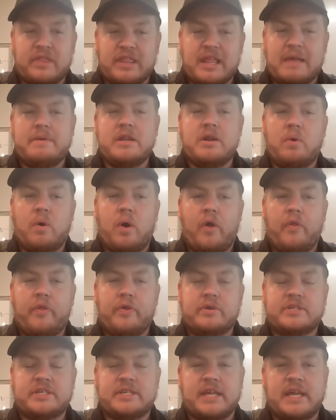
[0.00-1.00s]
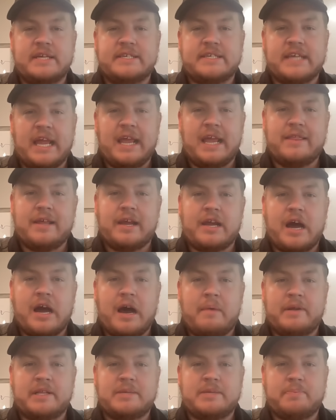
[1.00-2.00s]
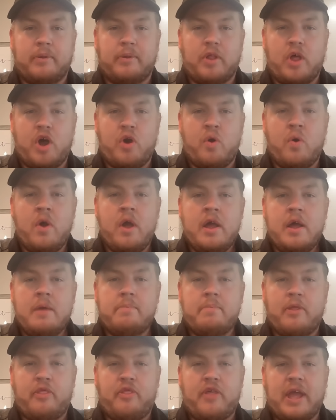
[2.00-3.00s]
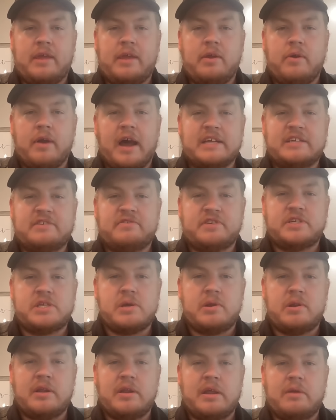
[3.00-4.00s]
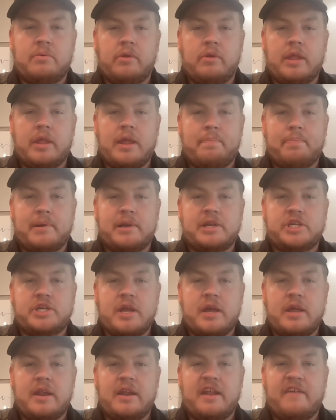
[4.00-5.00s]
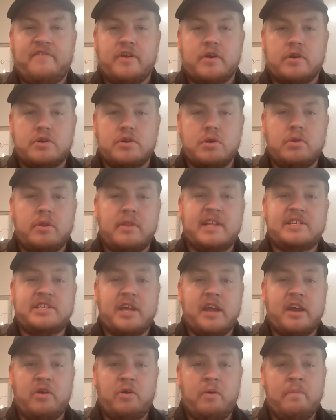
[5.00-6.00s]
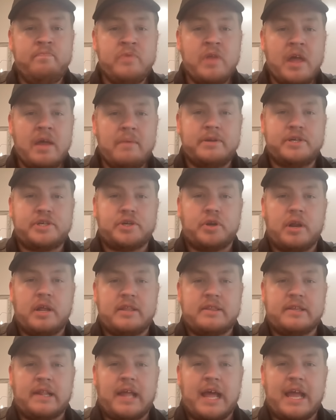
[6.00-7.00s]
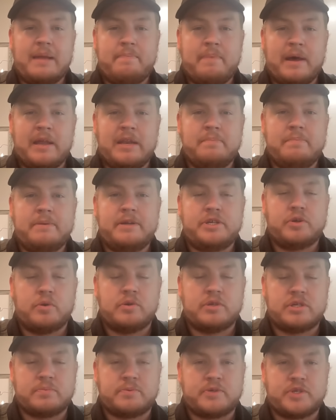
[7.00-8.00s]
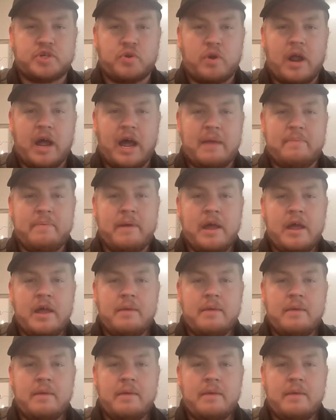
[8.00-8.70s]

Let me know all those things in the comments below. But thank you guys for tuning in. Really appreciate it. If you're new to the channel, be sure to hit the like button. Be sure to subscribe.